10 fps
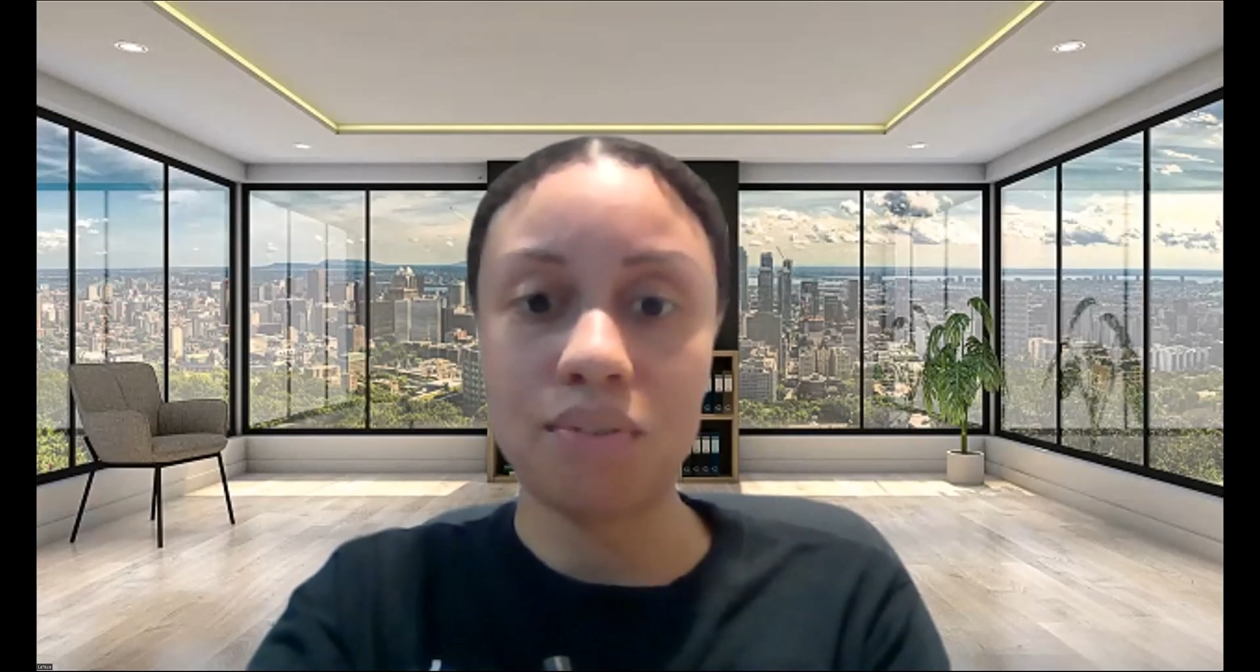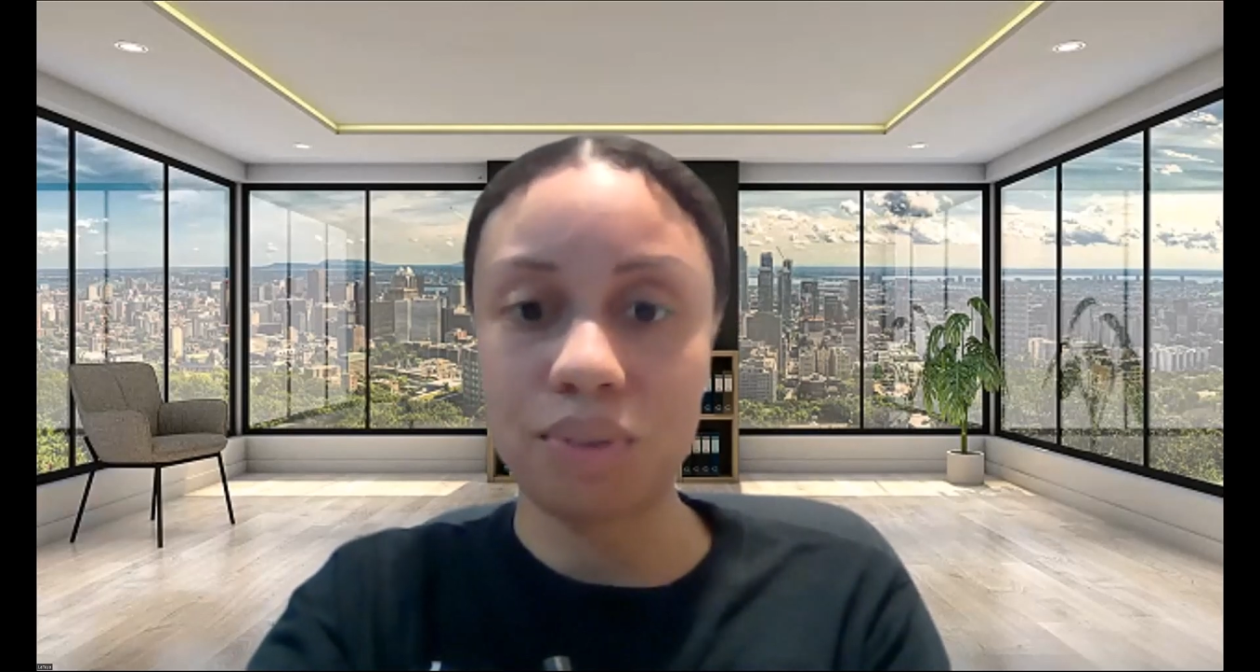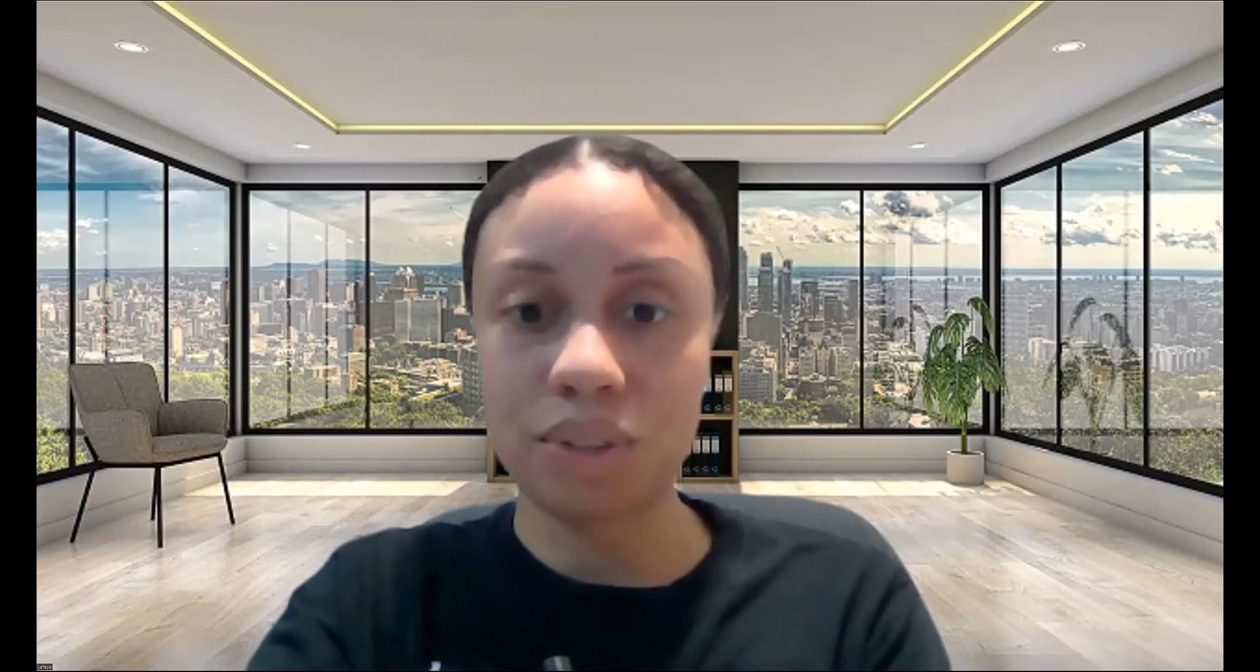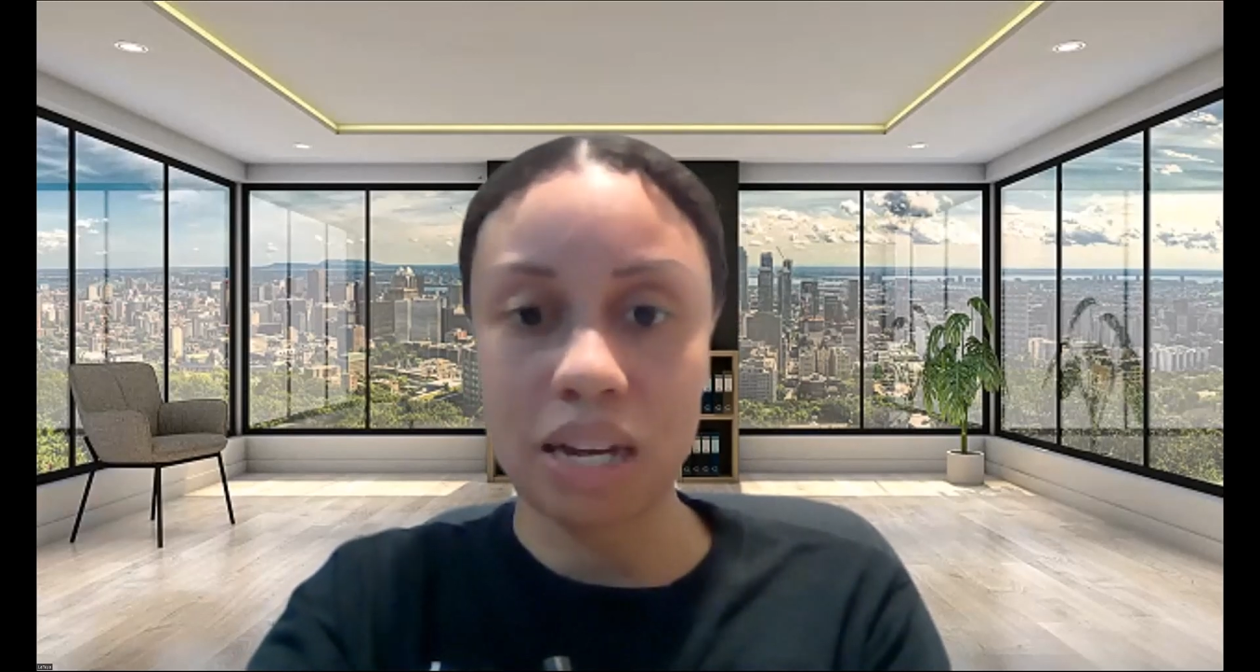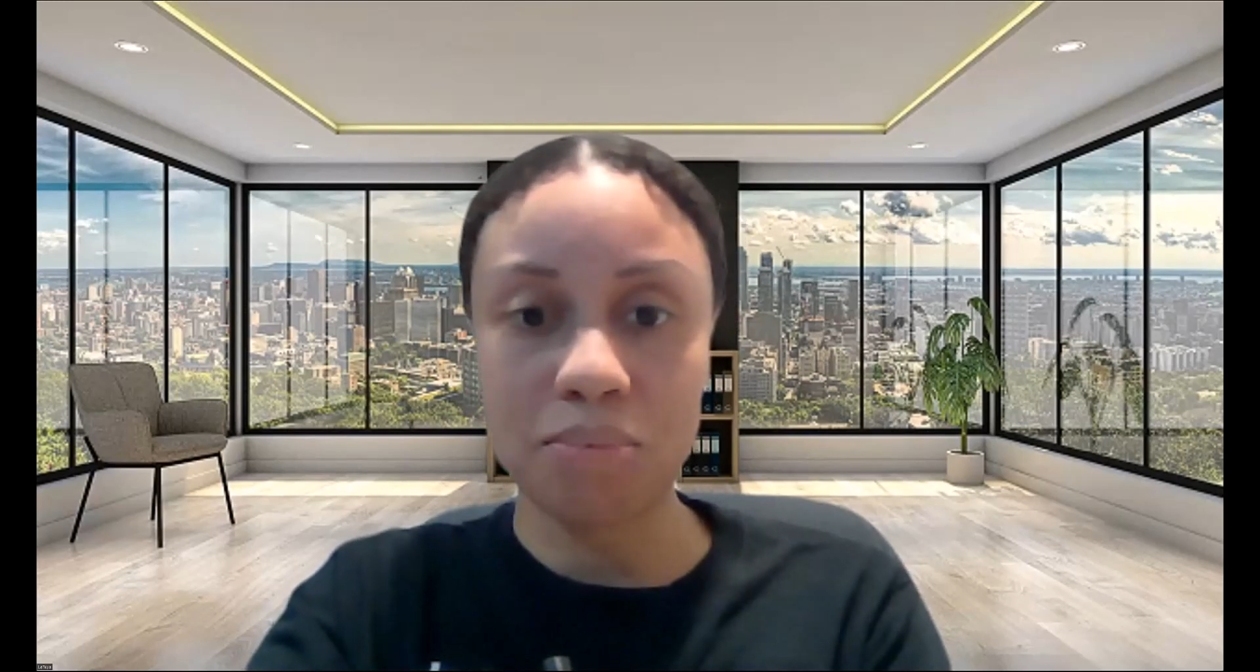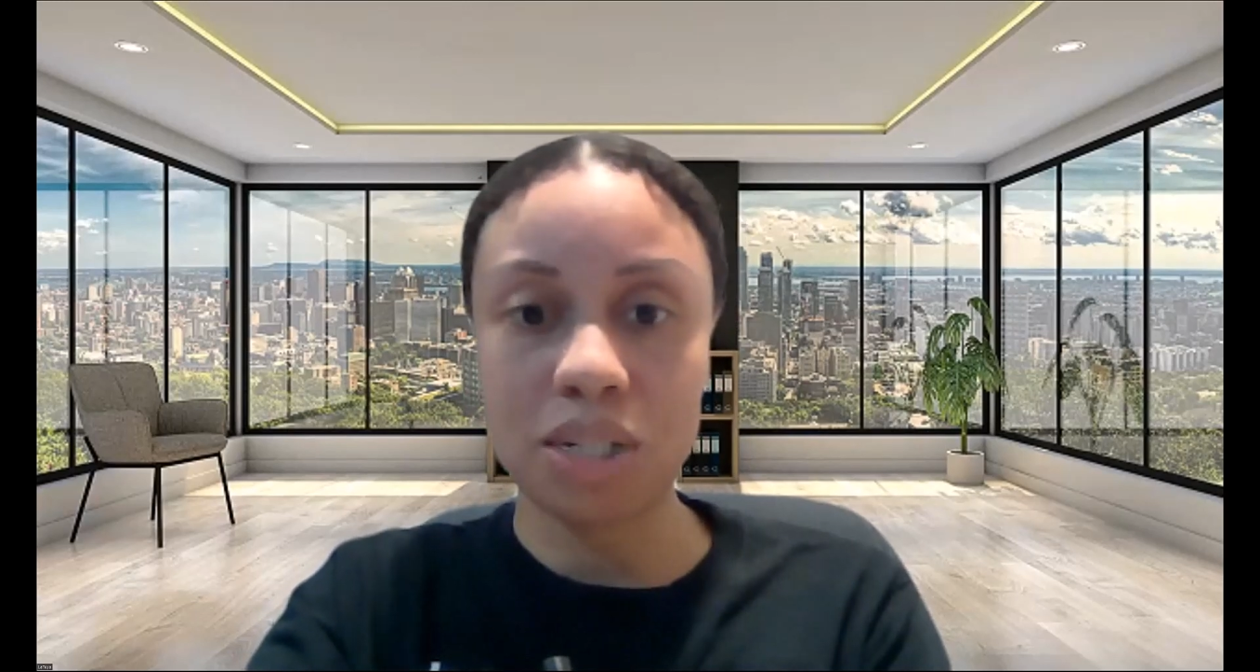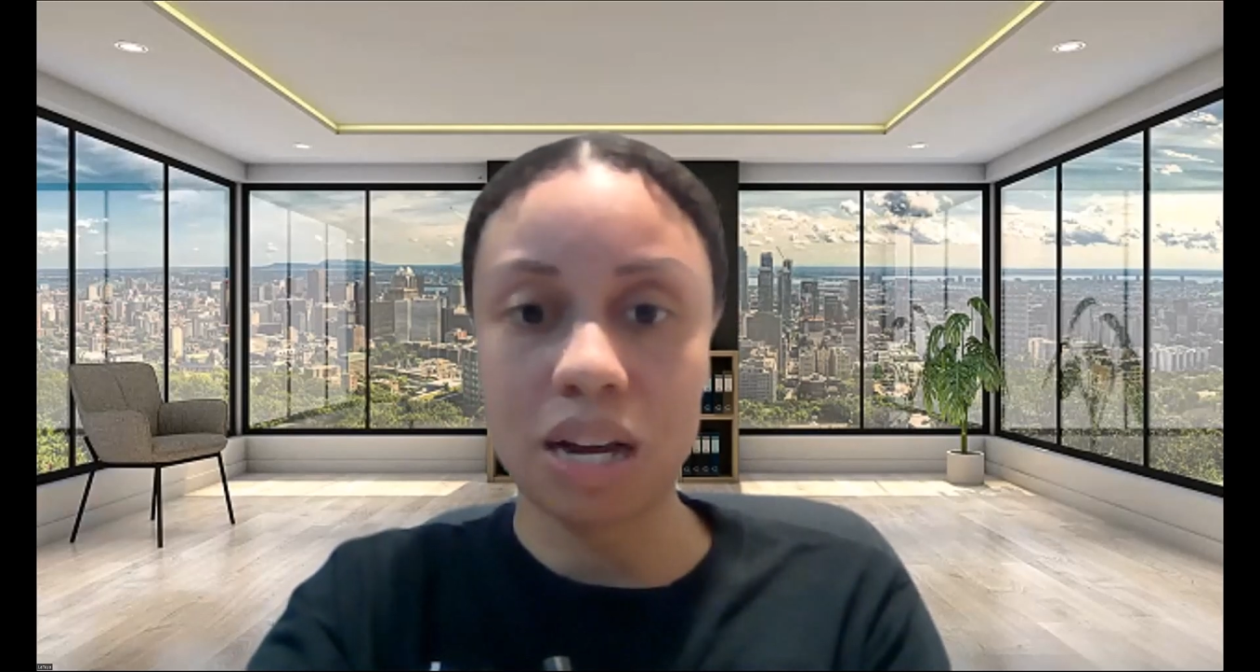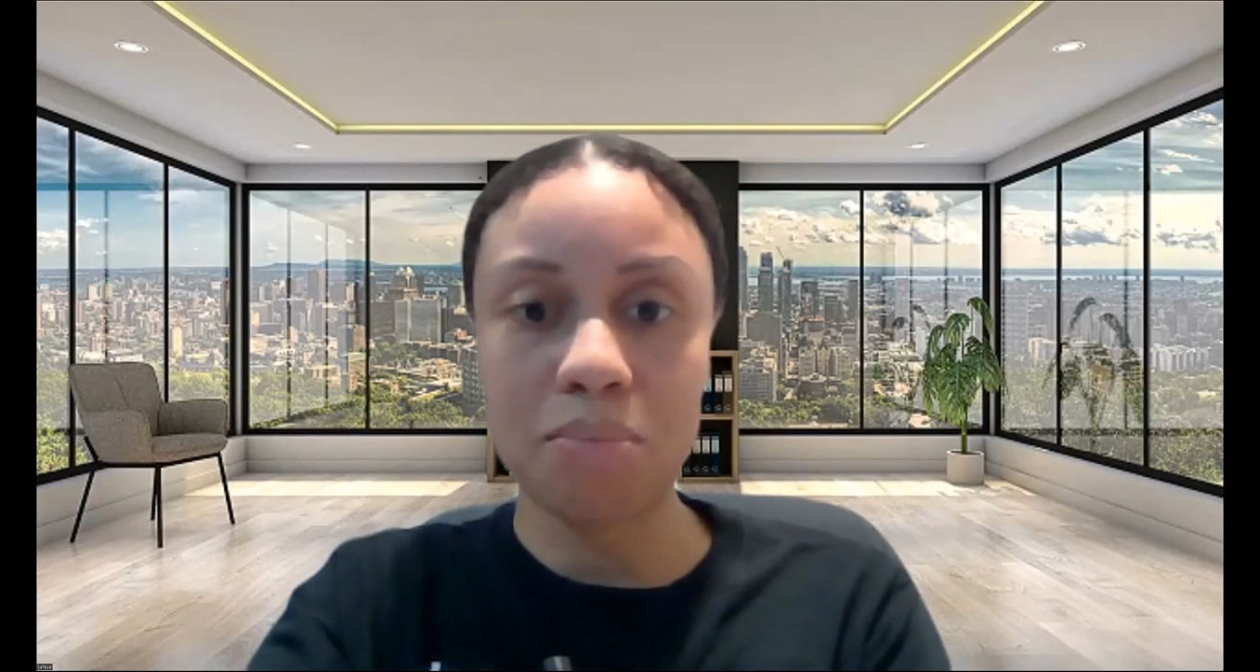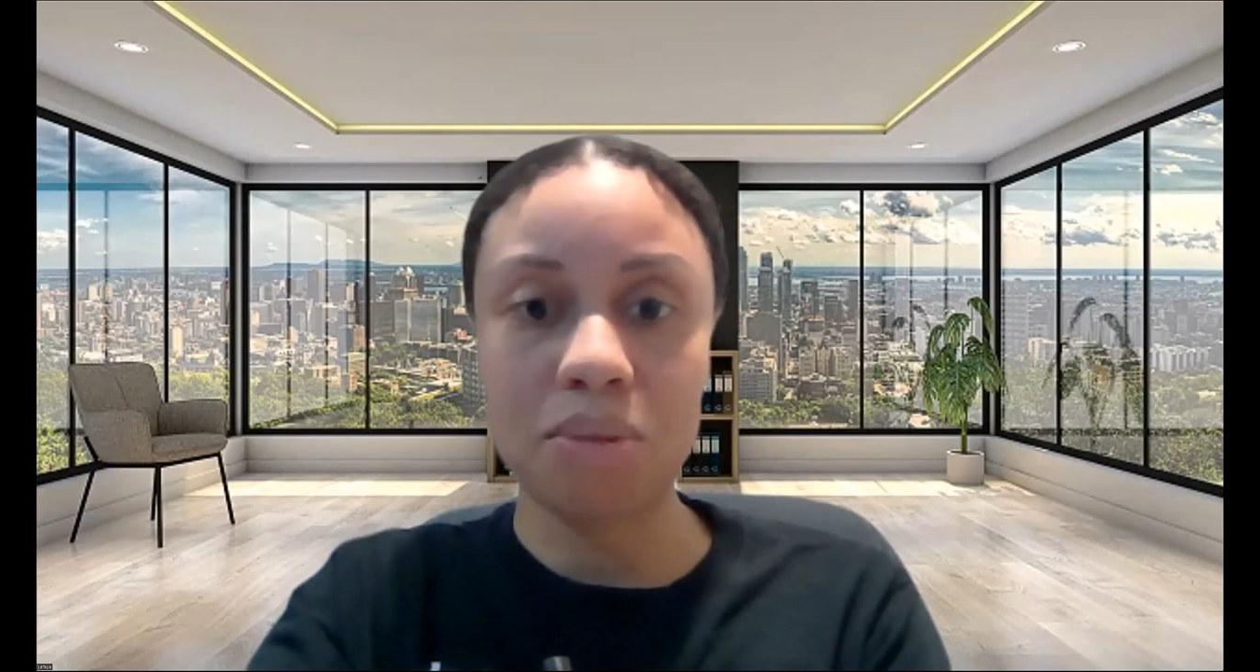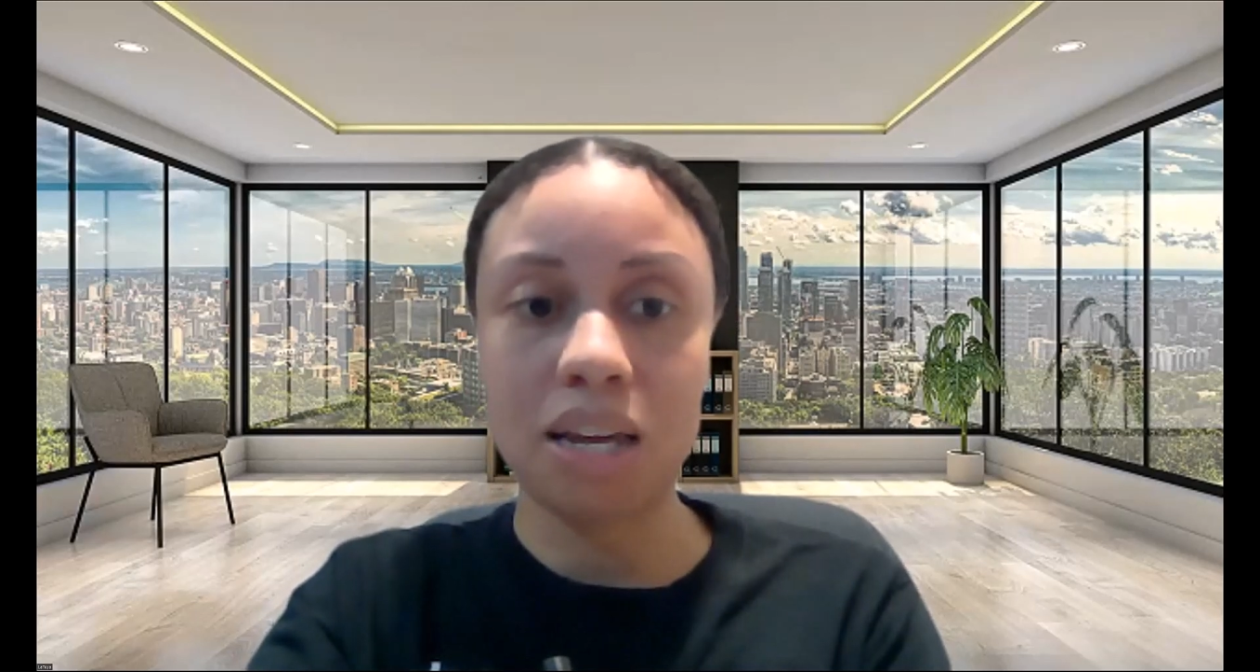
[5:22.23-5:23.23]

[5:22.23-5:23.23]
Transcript: full time job